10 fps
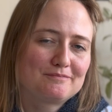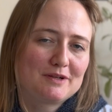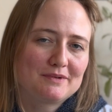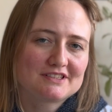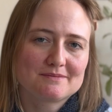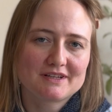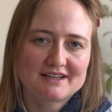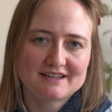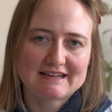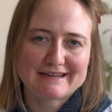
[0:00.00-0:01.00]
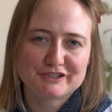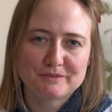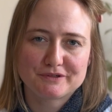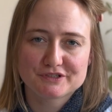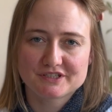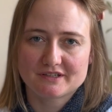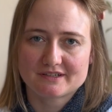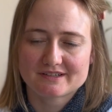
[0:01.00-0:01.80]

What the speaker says: maybe something like a cashmere silk.